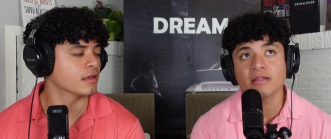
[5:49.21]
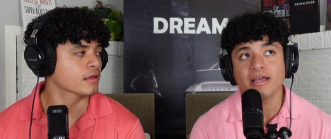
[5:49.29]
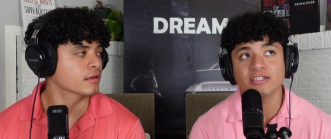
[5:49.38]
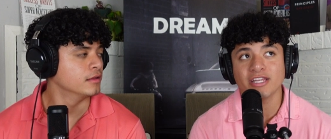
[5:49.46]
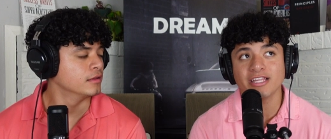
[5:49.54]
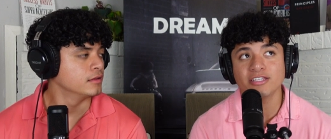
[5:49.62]

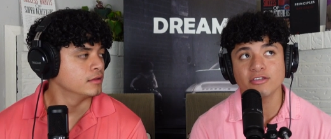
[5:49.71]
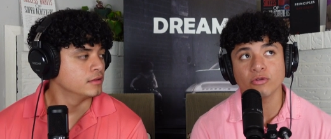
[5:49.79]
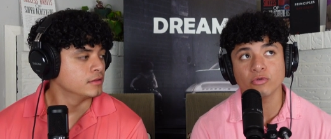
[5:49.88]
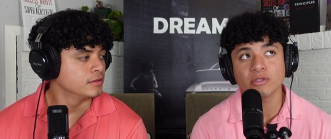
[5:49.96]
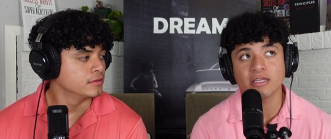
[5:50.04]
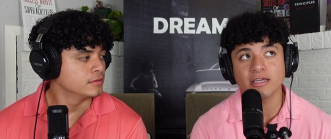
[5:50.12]

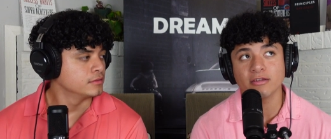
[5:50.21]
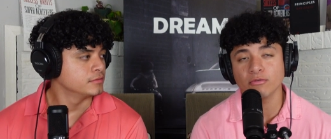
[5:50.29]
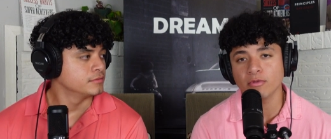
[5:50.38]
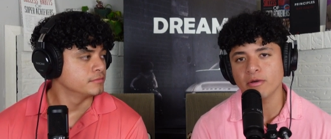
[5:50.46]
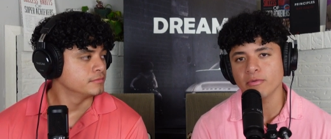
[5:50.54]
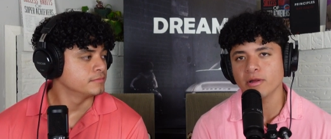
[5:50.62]
Speaker 1: 18-year-old kid,
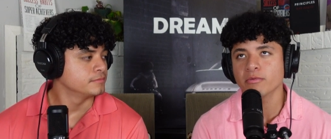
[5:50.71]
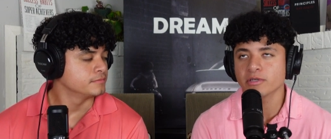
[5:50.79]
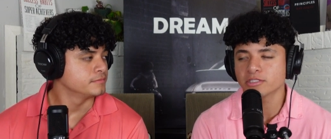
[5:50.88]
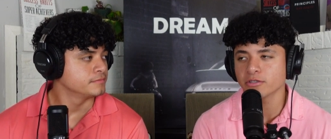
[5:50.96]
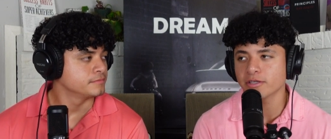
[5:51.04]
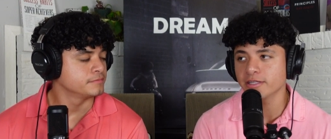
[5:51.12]
we're
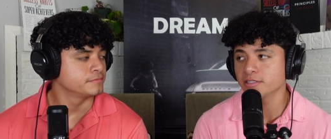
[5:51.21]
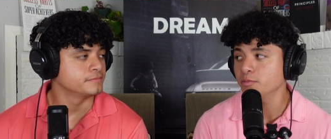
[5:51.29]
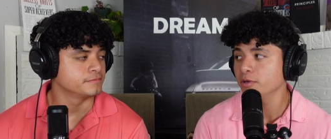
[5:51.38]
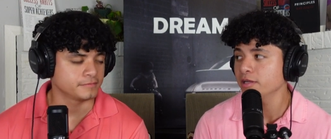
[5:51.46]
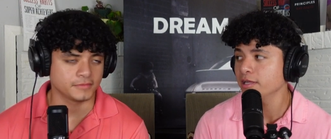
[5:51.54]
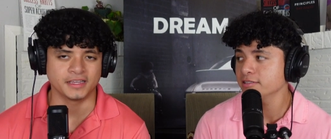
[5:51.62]
still kids,
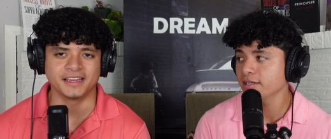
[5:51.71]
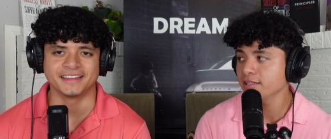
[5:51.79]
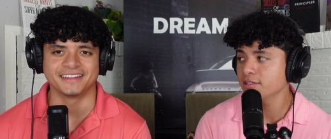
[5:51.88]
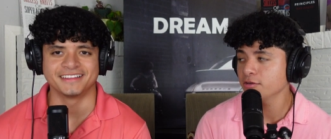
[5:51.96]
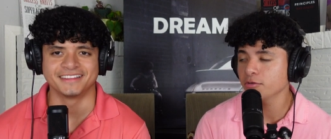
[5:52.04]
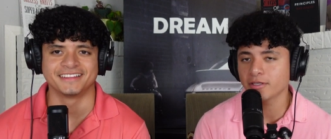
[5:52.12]
but as an
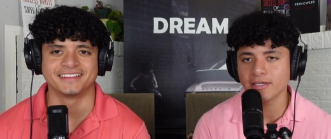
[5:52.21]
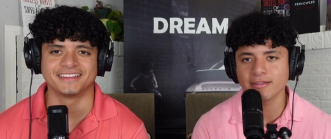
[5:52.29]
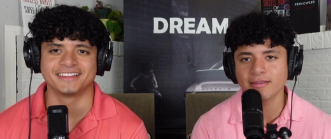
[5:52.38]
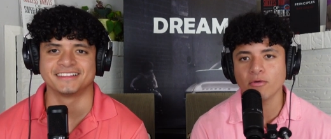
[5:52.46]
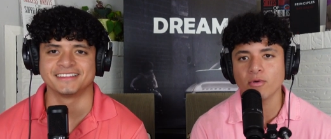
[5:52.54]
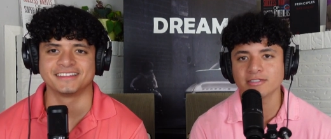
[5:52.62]
18-year-old kid
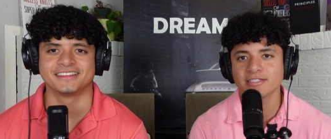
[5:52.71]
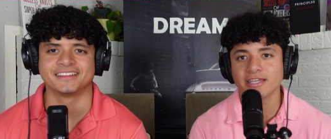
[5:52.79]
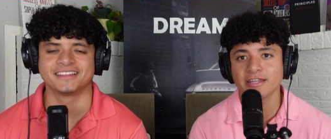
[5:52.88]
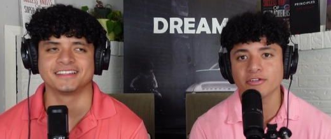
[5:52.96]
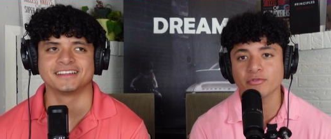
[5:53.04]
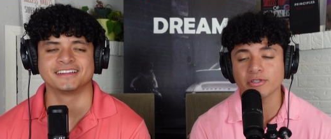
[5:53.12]
that wants to
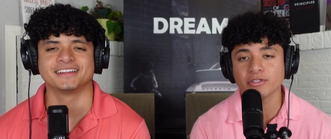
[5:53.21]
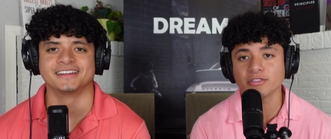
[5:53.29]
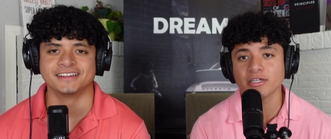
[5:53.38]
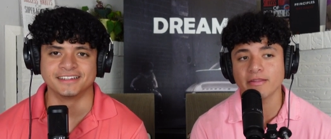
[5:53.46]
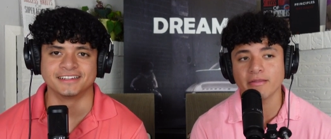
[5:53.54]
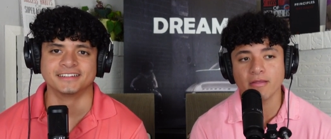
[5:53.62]
get into real
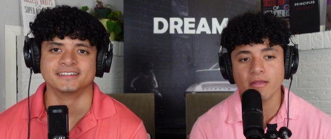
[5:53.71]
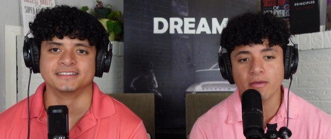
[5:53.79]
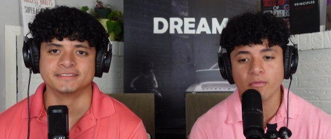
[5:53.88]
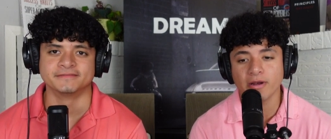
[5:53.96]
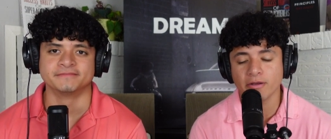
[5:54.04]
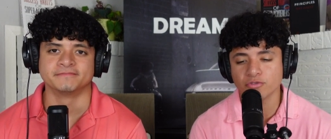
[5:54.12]
estate,
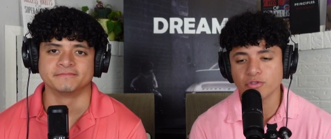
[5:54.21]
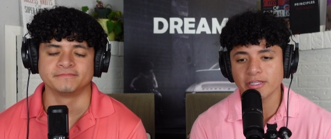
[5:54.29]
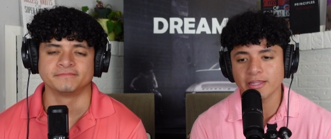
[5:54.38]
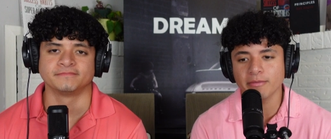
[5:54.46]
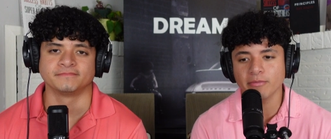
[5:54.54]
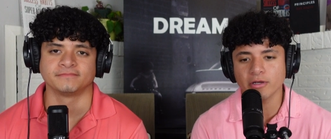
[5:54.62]
when I was
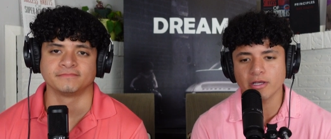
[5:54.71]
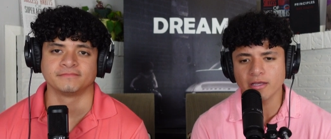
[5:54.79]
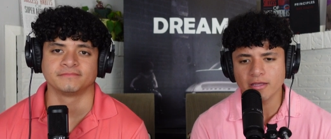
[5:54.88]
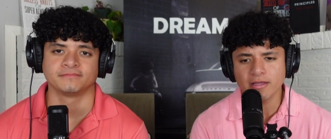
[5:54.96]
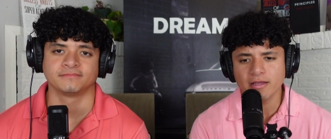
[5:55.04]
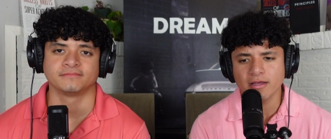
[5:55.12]
reading that book,
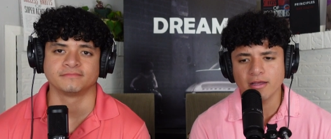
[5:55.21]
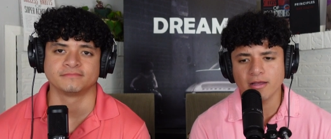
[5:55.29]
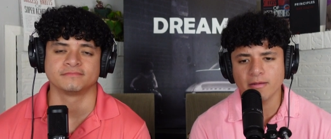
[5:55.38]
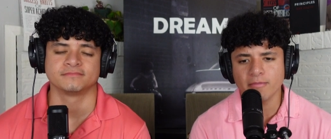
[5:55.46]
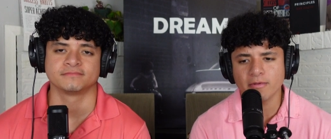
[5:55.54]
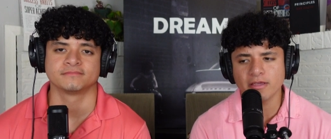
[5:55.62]

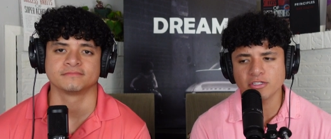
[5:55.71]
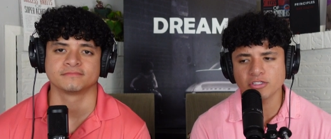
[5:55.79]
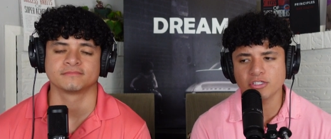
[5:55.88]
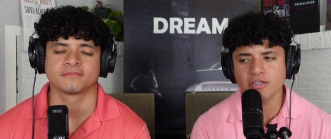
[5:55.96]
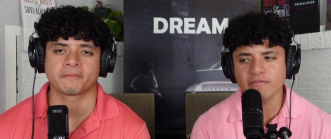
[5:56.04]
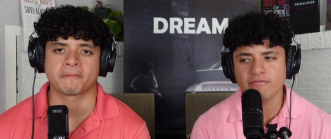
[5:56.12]
it
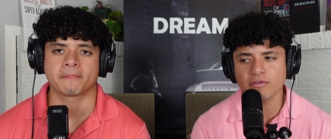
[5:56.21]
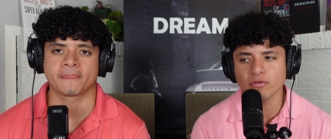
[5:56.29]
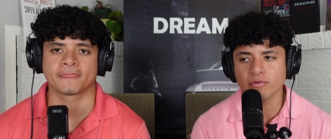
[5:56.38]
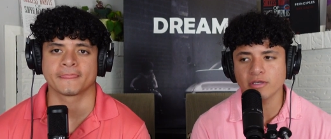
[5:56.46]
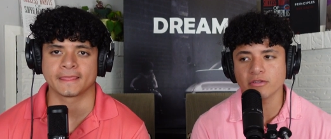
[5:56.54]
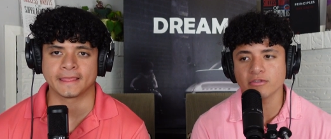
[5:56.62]
just didn't feel
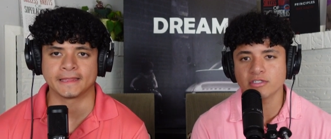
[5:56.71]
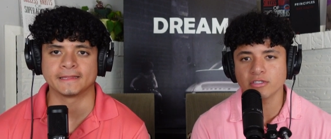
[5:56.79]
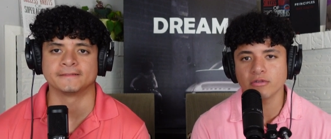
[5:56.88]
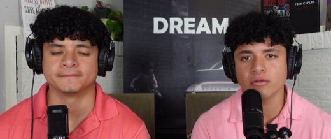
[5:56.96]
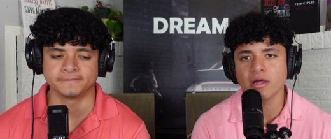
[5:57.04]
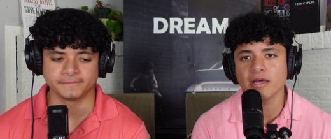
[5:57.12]
real
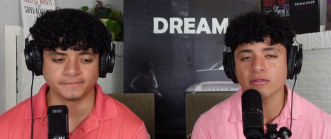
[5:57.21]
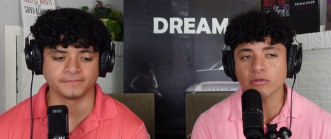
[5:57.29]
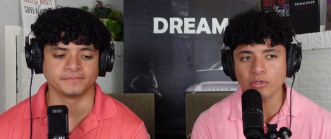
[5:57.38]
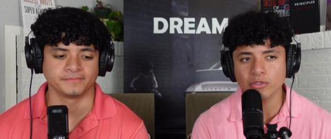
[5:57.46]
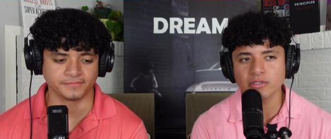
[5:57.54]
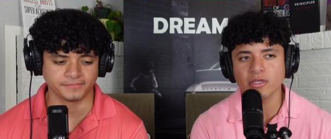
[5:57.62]
until I
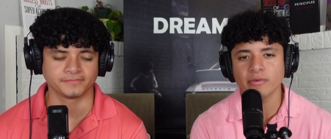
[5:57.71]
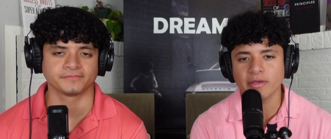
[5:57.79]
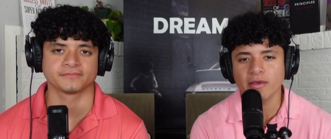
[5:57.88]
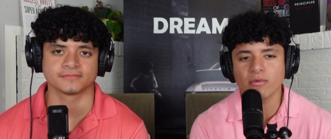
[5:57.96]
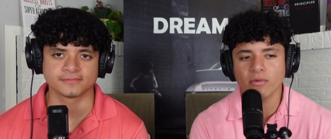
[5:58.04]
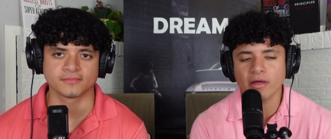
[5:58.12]
learned,
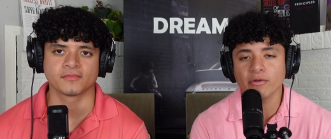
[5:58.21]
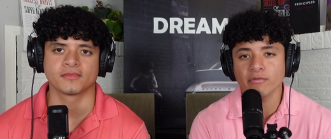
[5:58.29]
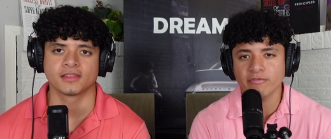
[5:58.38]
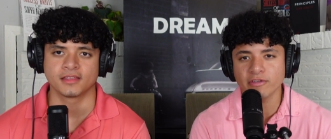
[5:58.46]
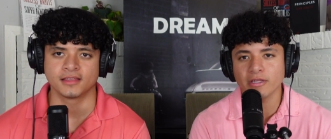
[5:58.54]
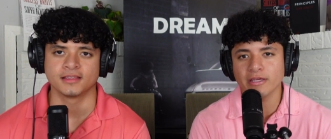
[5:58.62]
okay, well, I don't
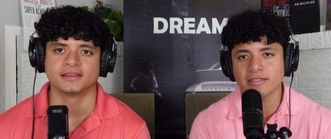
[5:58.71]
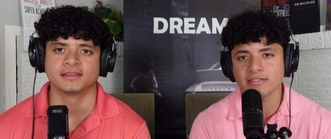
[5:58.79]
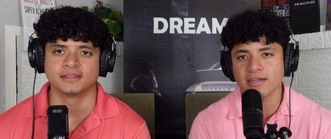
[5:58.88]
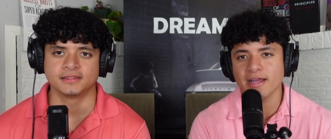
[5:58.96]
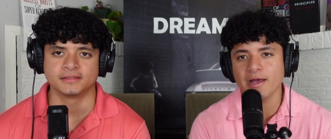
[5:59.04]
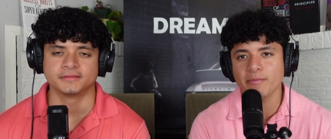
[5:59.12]
feel like it's
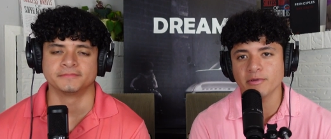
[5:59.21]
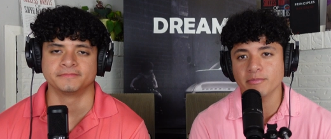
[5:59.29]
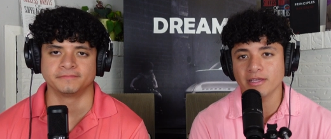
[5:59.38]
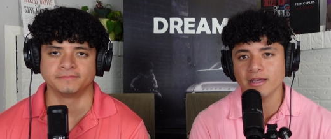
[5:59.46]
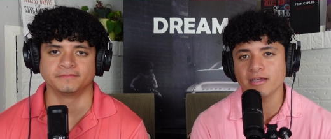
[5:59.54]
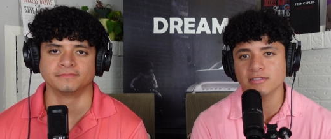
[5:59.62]
going to happen
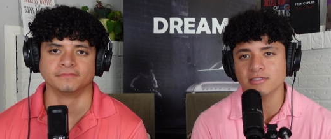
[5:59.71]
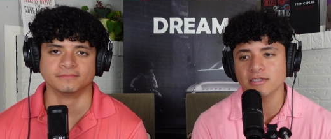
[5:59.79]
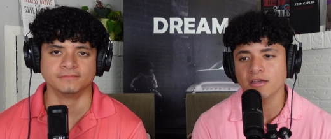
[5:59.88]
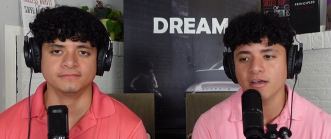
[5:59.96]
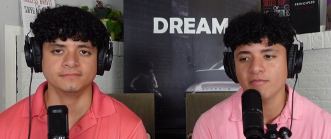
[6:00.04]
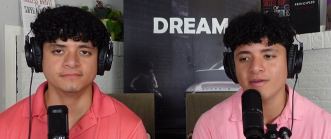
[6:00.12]
because
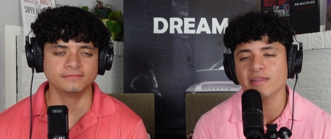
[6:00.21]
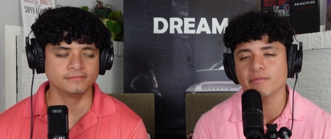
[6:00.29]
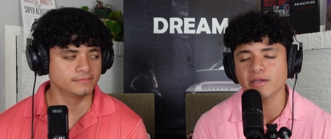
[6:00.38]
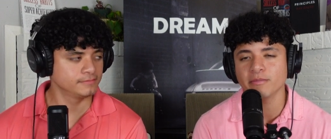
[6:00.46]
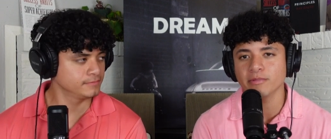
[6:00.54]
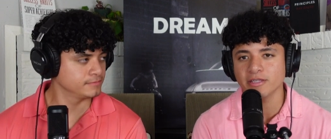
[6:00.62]
of my
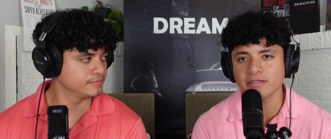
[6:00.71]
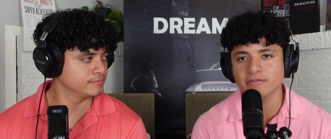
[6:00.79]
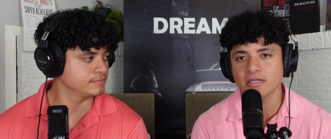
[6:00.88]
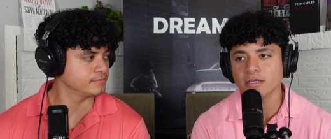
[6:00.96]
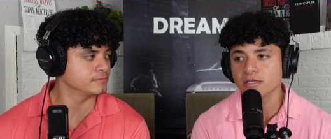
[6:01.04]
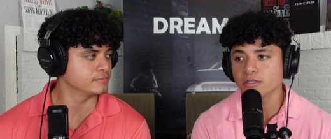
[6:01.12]
limiting beliefs.
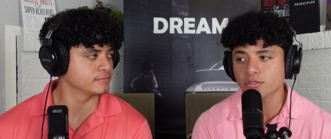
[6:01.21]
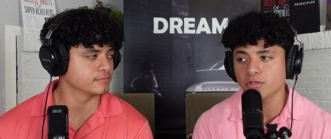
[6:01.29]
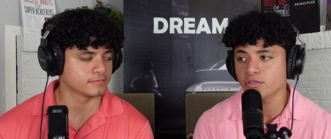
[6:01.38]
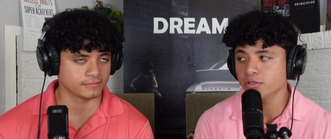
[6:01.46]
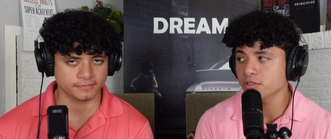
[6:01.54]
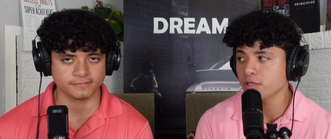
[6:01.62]
So as
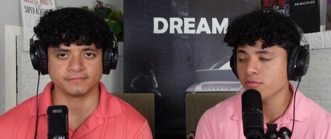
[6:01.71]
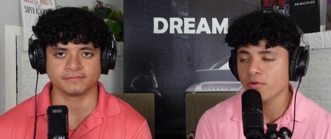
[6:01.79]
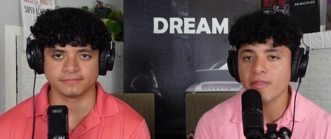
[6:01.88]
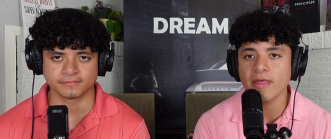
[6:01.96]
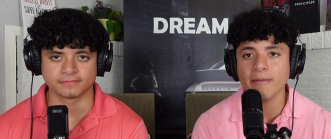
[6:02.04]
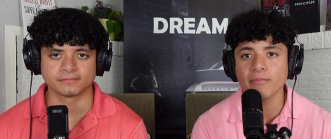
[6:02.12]
soon as I
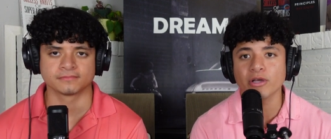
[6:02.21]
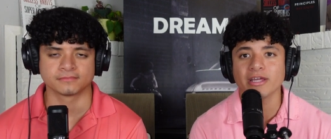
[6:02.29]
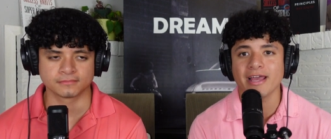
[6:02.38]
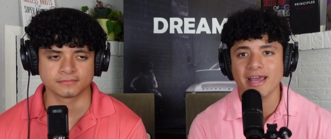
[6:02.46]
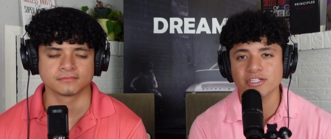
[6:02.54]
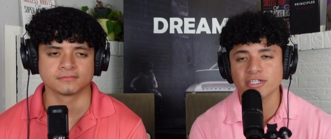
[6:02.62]
read that book and
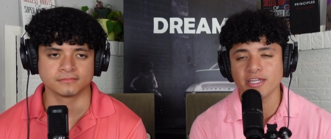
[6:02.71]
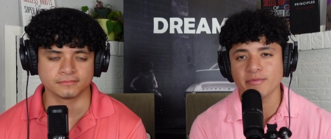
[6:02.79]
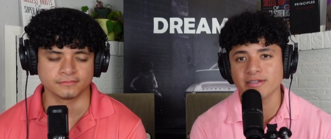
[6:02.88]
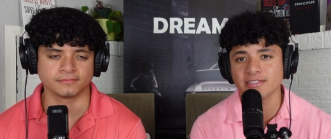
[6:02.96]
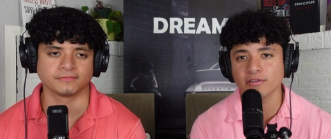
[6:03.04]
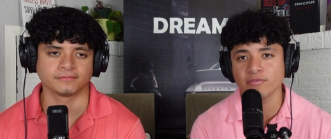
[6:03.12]
I educated
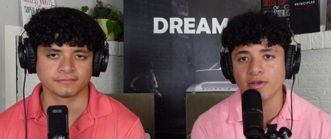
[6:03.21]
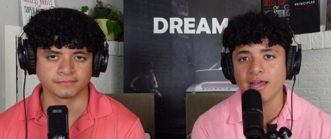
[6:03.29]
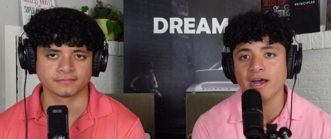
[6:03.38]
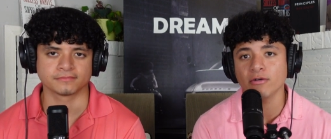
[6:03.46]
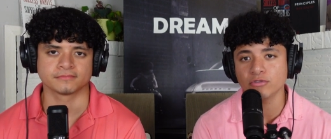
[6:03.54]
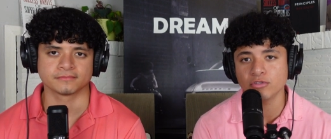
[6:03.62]
myself on
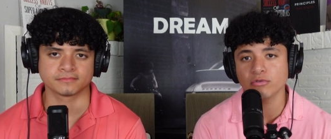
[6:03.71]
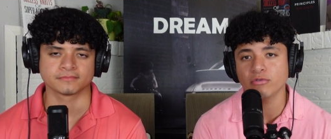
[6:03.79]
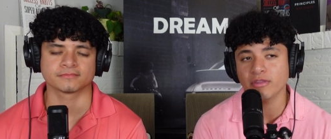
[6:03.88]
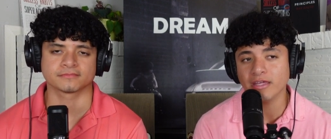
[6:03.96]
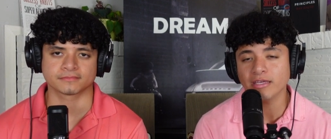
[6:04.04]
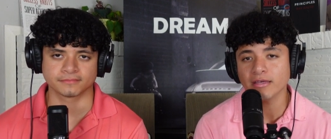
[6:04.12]
how to
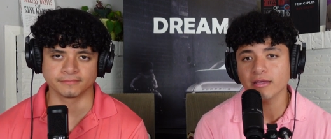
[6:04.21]
think